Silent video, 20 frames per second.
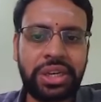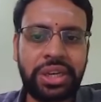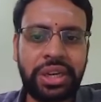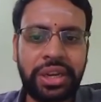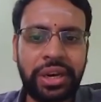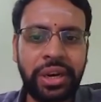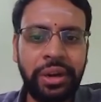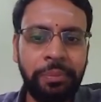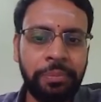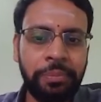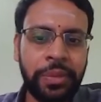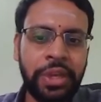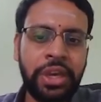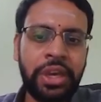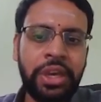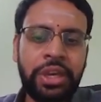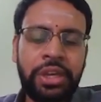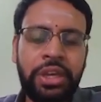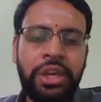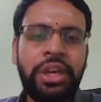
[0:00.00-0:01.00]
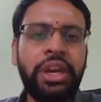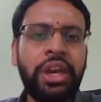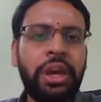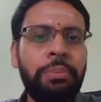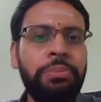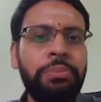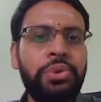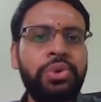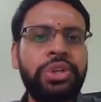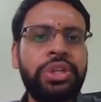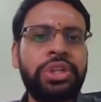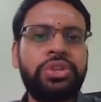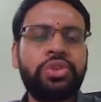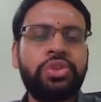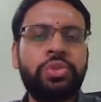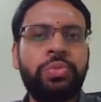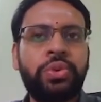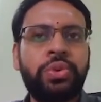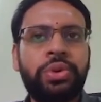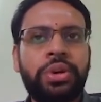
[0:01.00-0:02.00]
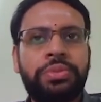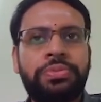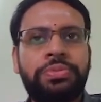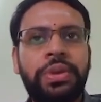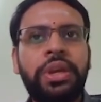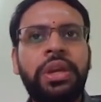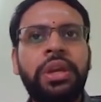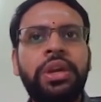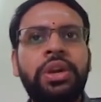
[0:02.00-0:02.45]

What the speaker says: here. In computed tomography,